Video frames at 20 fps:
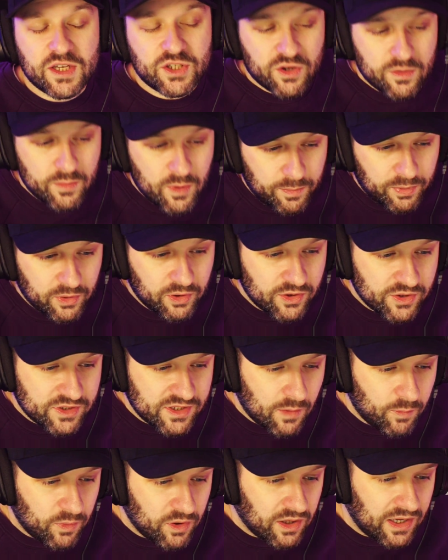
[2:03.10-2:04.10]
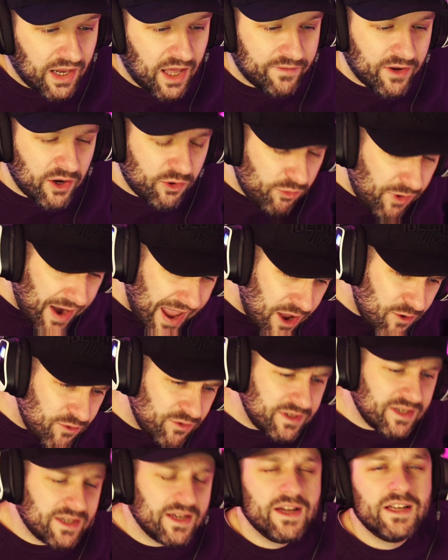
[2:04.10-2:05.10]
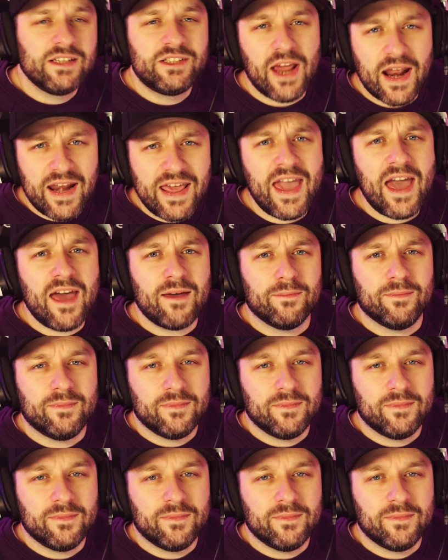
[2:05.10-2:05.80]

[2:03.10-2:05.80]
Cream Uploads, and we go live at around 10 a.m.